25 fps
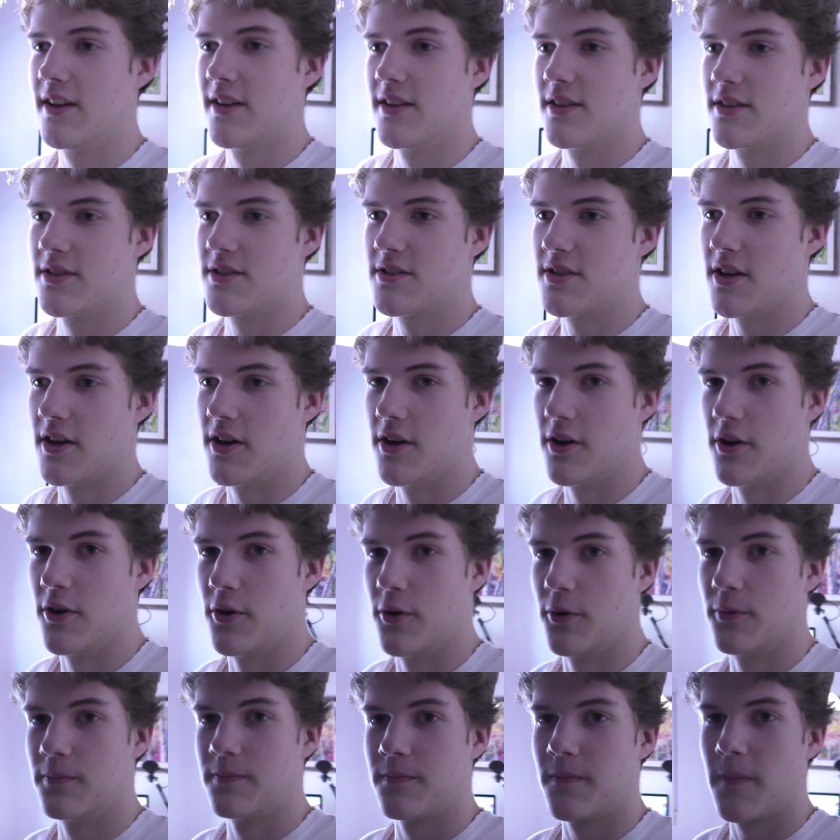
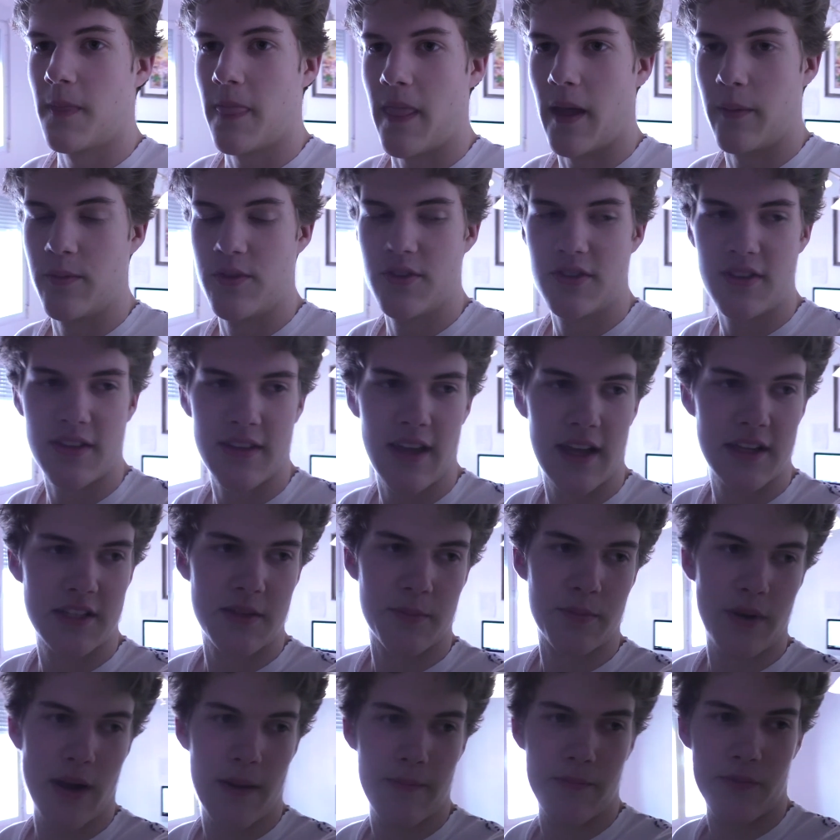So I'm using that to
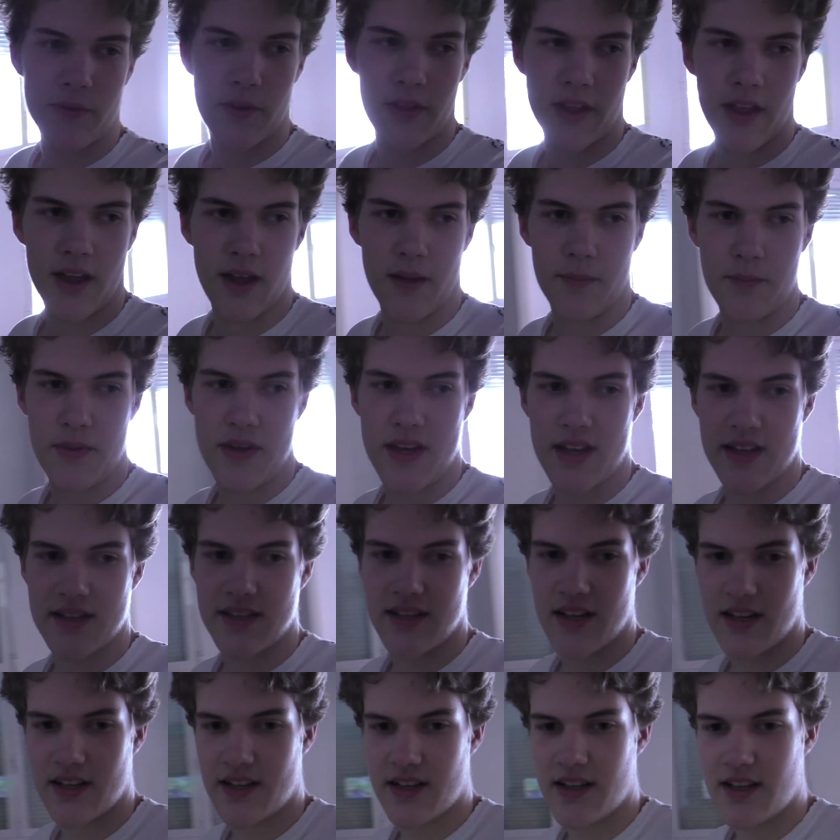prep for the
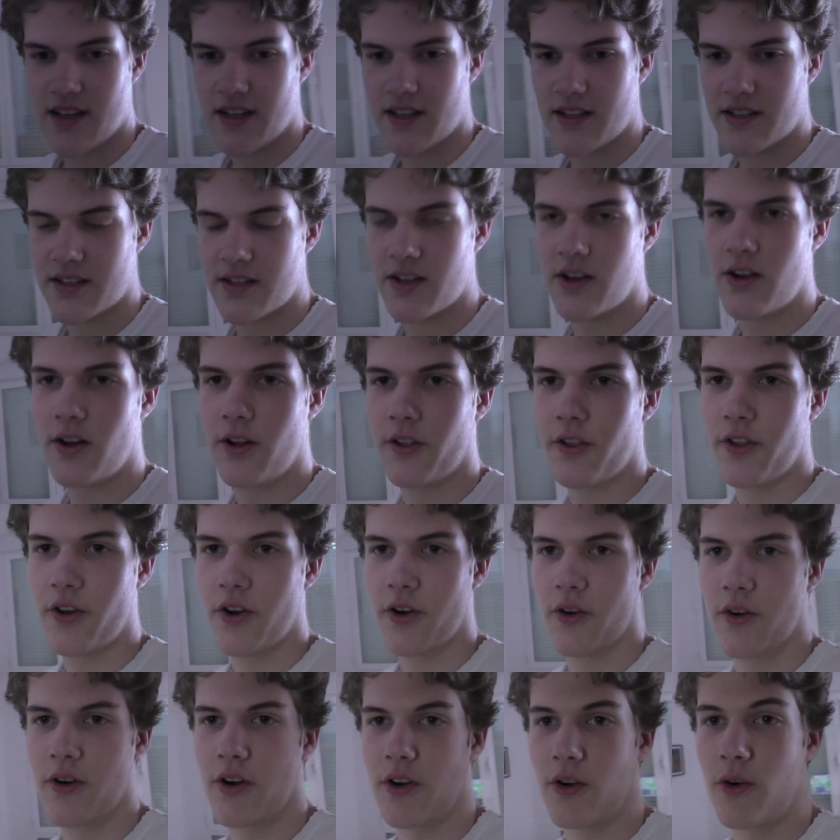PSATs,
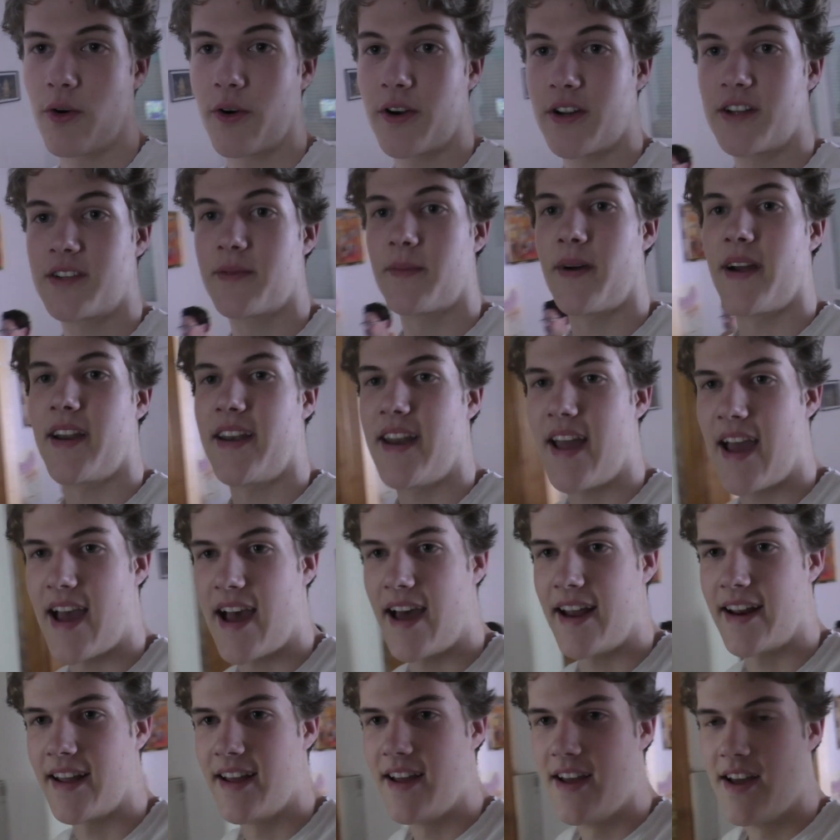although according to my
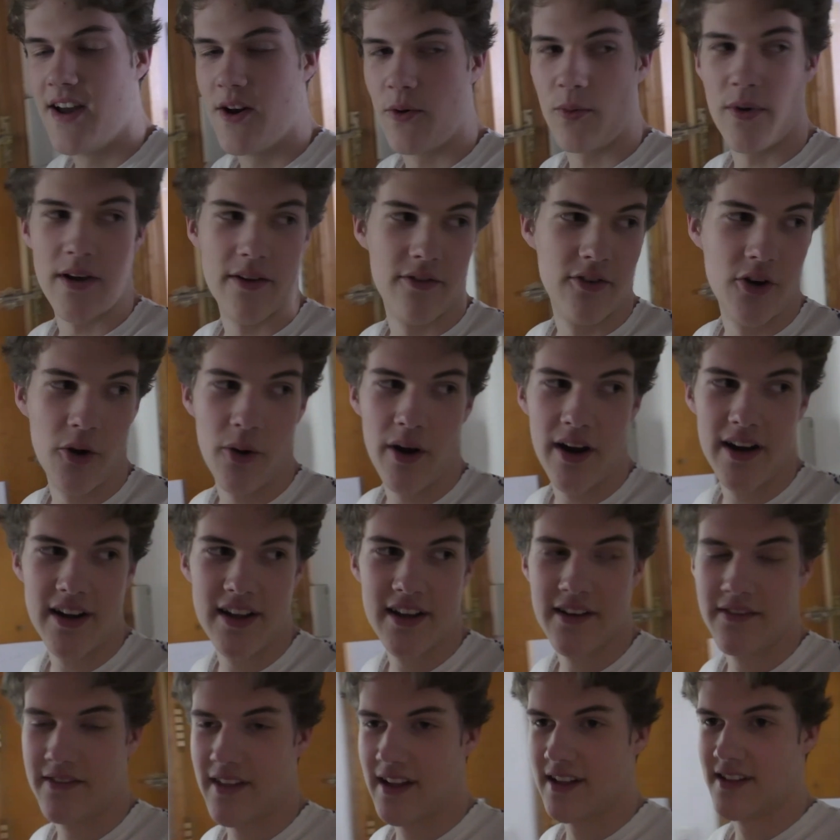dad, we have no
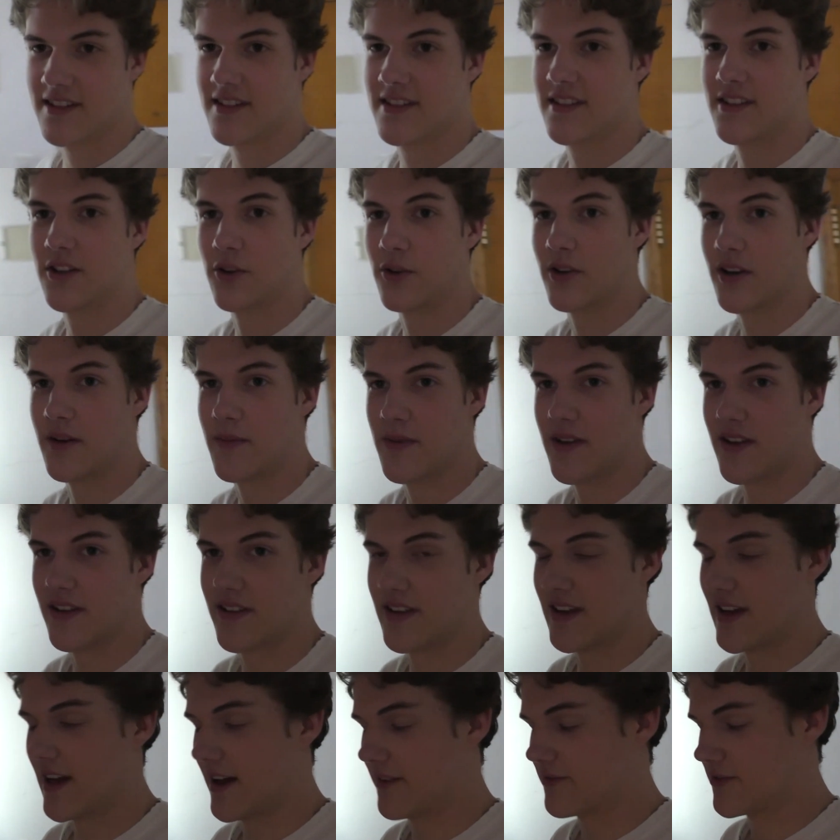idea if that's still going to be a
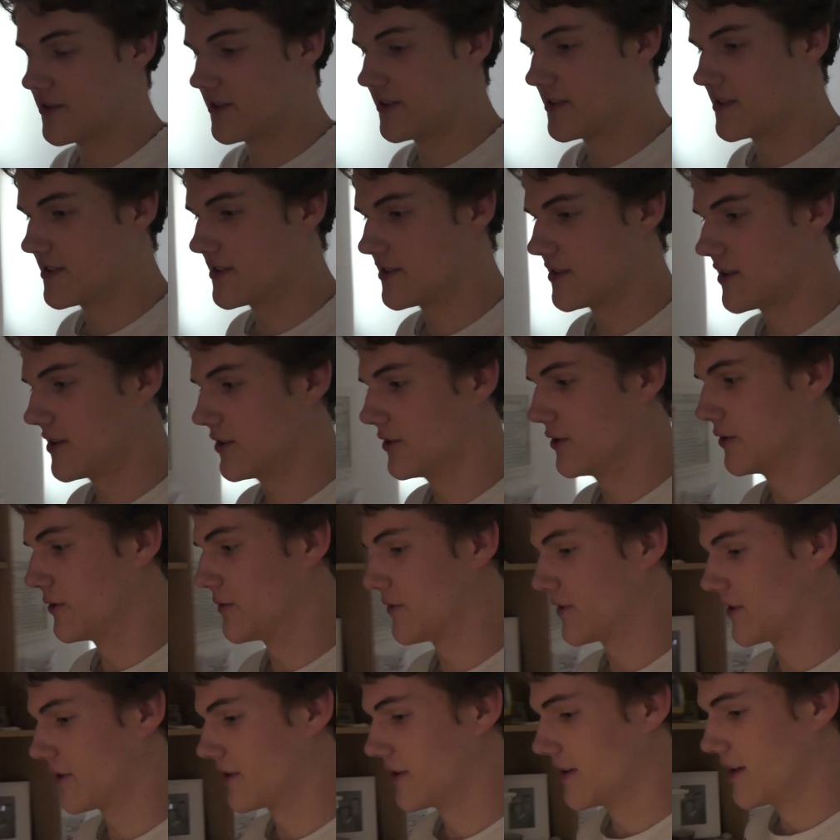thing after this is all
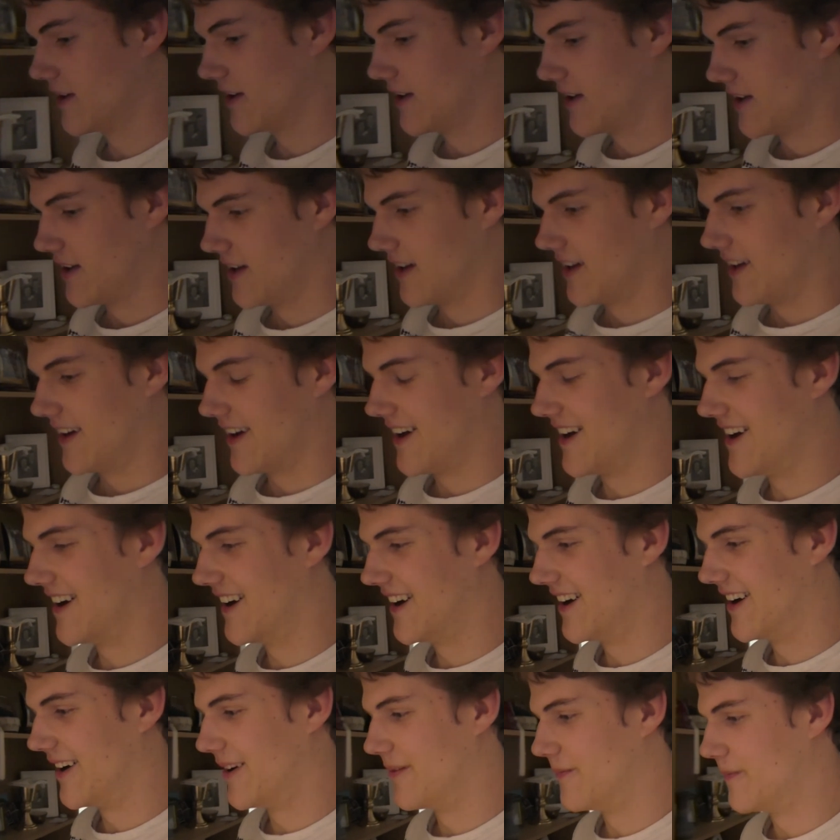over.
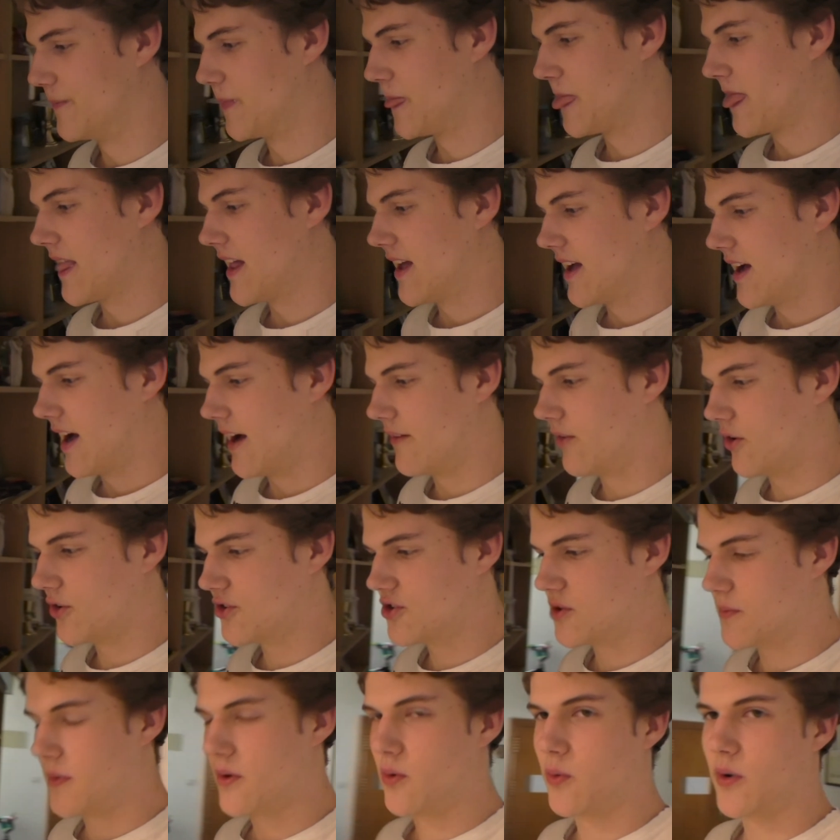I've
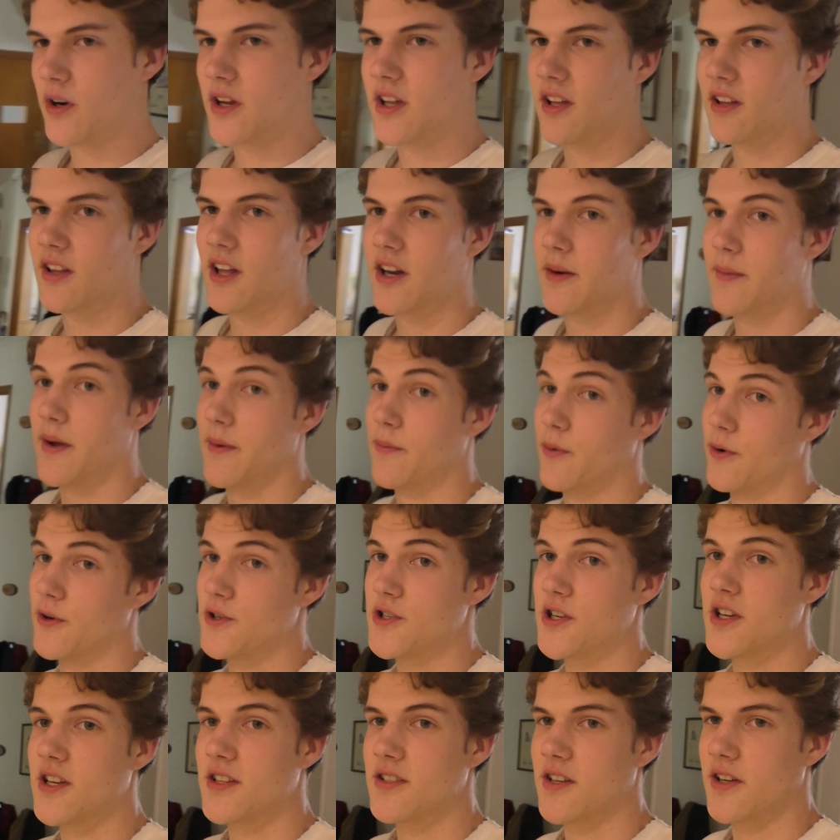also been working a lot on my
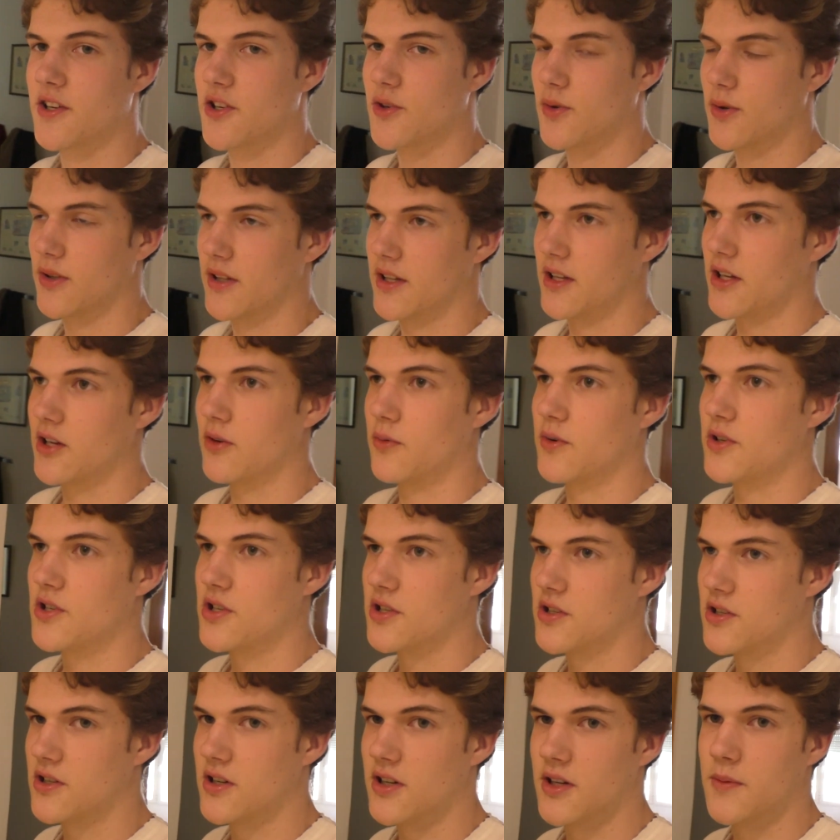Portuguese on Duolingo, which
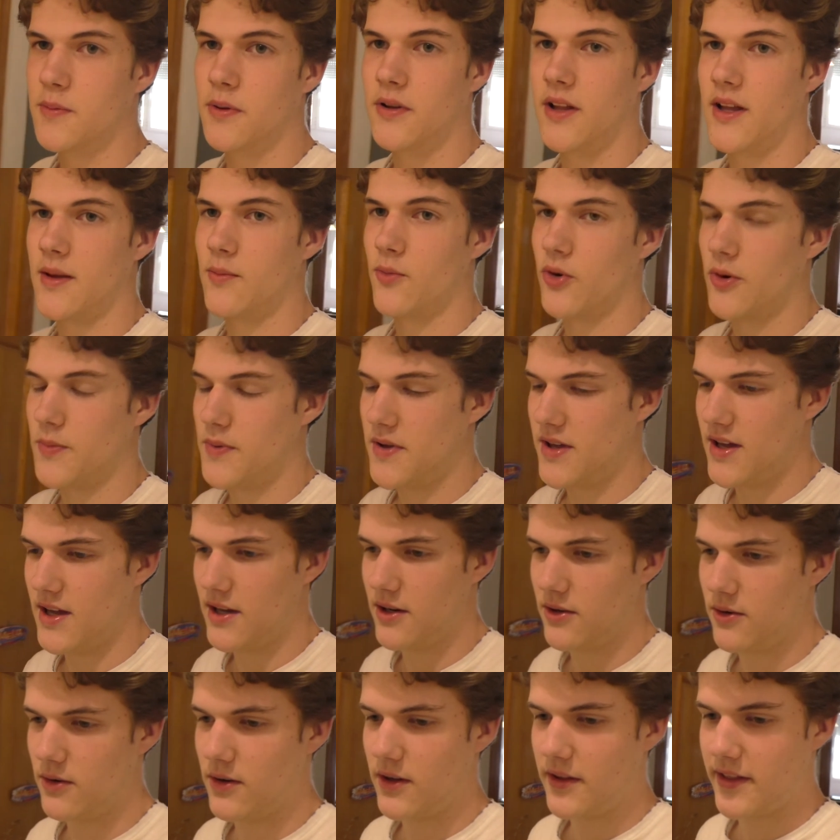is good, playing more
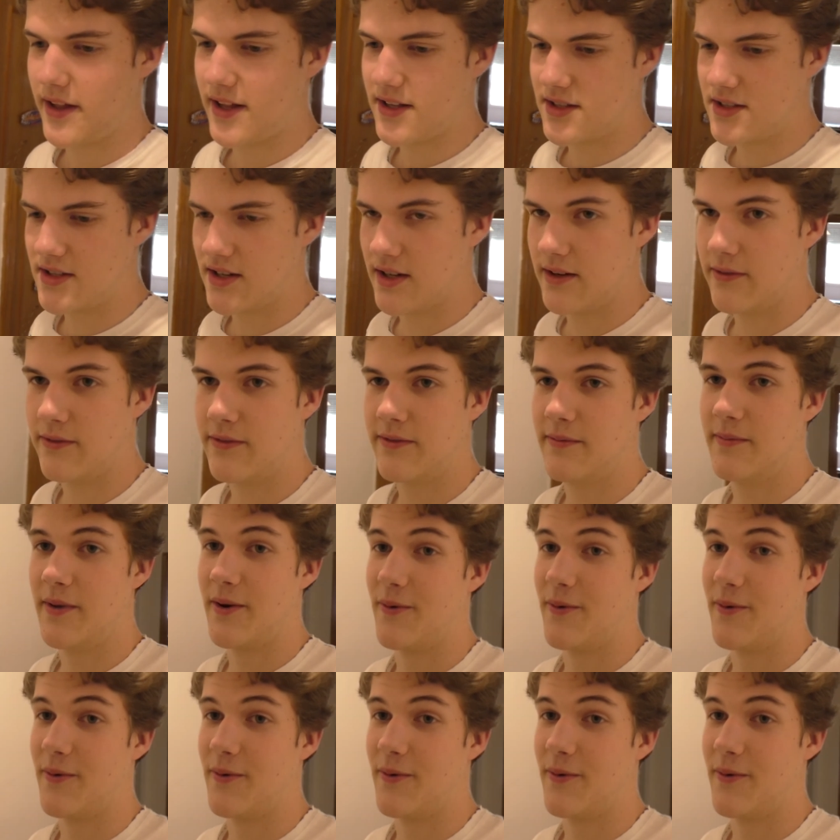piano, all that stuff.